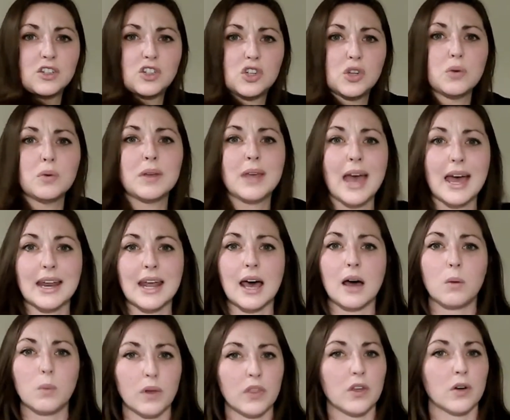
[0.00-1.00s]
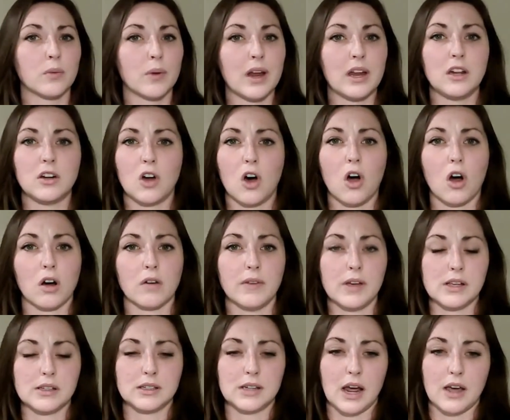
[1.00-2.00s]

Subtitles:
to get at when they're ready to harvest,